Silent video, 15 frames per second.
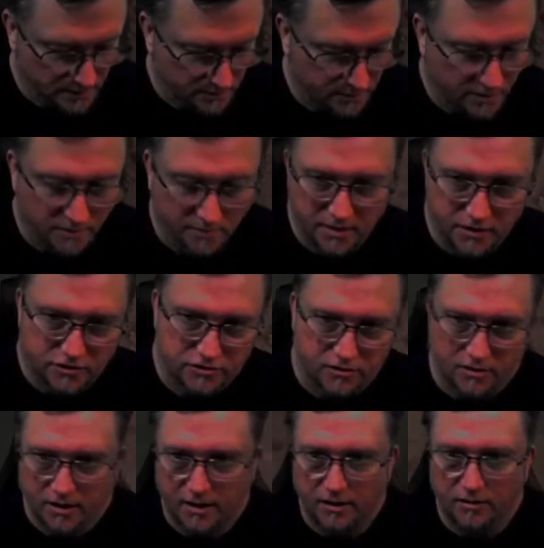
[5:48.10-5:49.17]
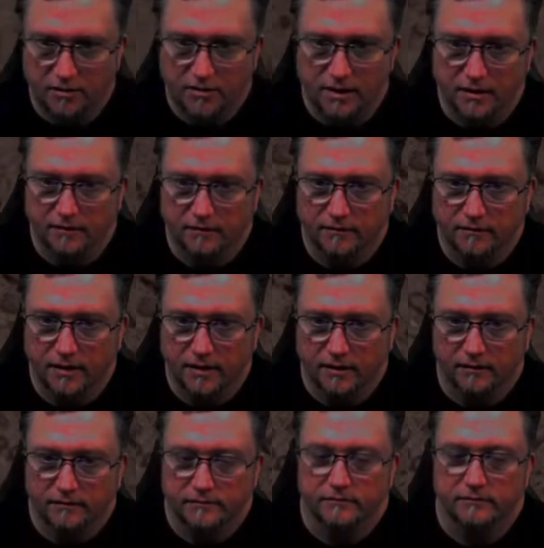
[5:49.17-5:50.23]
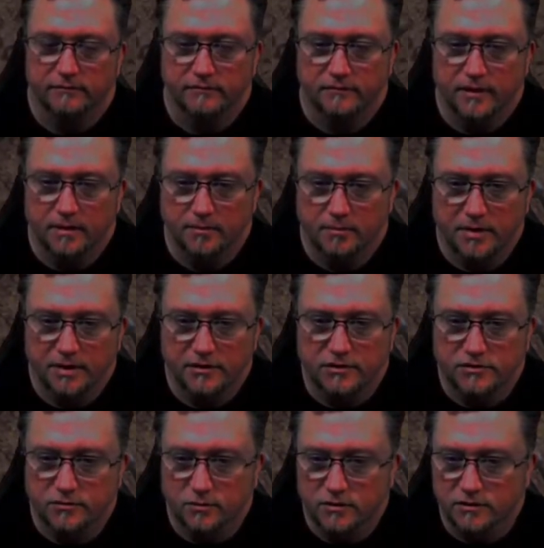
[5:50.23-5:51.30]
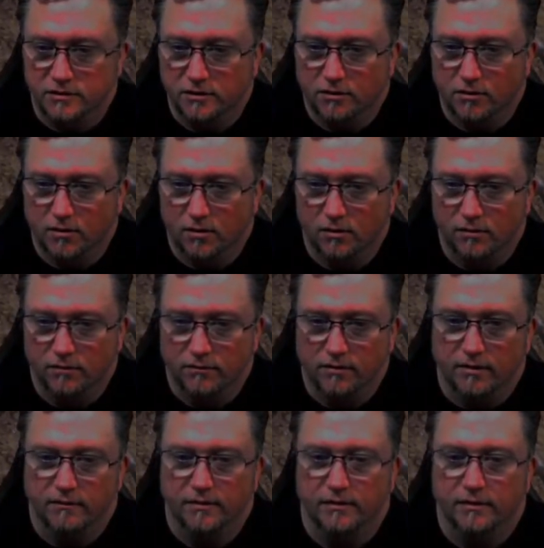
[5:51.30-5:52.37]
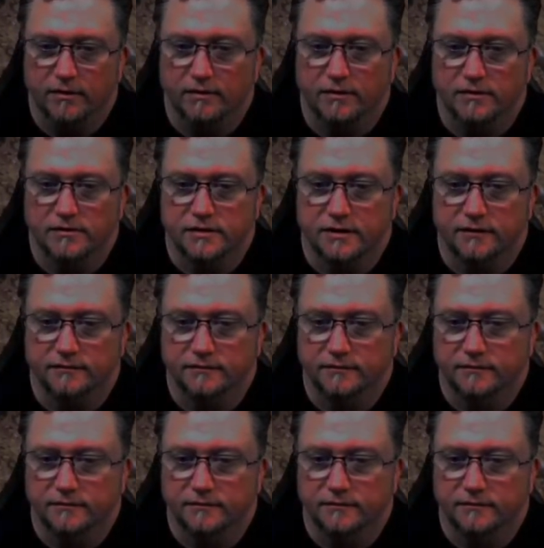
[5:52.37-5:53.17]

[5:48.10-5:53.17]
I'm gonna make sure I carry that. That pig just wants to crawl over everything, doesn't he?